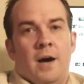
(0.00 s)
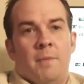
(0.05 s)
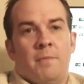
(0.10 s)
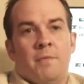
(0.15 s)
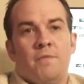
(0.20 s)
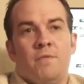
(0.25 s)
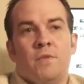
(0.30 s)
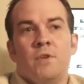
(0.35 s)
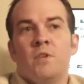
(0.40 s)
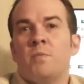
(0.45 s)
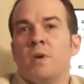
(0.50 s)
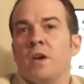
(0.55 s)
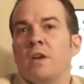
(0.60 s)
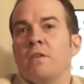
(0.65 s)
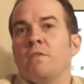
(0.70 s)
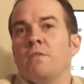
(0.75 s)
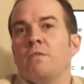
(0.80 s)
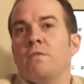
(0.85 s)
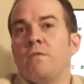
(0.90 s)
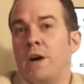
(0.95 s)
If you've
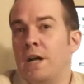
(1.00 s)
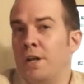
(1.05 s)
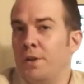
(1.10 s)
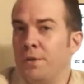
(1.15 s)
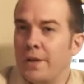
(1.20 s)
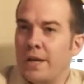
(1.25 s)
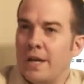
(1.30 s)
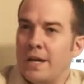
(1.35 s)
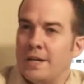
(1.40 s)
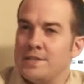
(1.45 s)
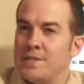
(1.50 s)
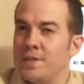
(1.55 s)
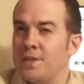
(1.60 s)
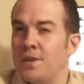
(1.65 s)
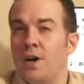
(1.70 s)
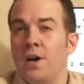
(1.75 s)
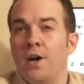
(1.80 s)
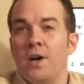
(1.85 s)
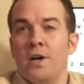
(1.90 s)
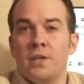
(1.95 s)
been following us at
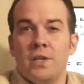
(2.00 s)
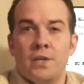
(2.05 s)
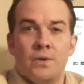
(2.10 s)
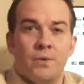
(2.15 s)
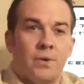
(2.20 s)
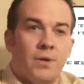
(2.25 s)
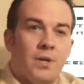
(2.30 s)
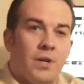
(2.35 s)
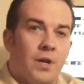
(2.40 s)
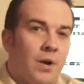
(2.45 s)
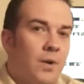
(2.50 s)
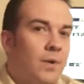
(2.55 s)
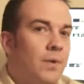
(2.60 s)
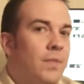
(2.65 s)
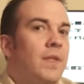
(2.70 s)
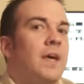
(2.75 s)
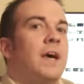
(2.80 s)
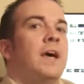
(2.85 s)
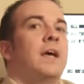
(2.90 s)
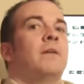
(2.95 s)
all, you would know
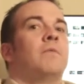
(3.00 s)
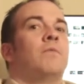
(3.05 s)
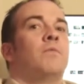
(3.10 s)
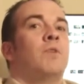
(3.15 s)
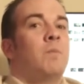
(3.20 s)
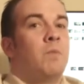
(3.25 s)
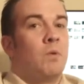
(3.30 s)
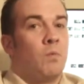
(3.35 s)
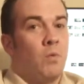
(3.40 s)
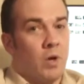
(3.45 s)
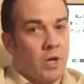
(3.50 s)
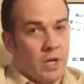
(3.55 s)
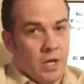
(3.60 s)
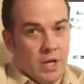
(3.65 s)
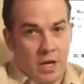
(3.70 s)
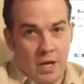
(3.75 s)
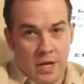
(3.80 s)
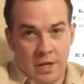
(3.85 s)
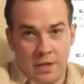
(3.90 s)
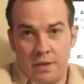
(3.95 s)
that we've been
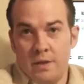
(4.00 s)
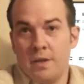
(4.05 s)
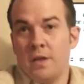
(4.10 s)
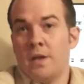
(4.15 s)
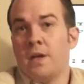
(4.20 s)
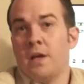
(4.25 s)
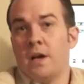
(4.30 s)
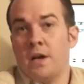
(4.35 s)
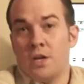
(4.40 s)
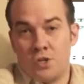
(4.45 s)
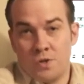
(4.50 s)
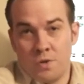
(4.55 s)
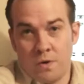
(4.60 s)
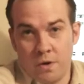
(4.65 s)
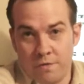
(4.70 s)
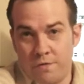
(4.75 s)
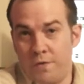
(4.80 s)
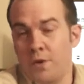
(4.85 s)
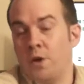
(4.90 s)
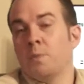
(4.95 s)
working on a
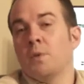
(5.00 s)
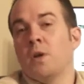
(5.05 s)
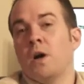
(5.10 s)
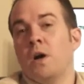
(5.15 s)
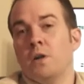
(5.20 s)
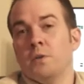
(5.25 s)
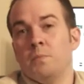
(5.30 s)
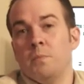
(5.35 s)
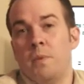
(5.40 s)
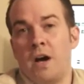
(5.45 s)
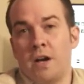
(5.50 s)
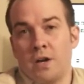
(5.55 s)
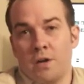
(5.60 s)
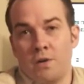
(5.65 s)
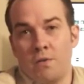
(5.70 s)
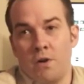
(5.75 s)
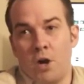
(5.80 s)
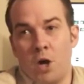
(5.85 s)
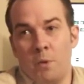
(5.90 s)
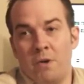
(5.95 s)
short film called
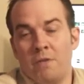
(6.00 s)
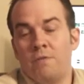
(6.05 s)
Monochrome.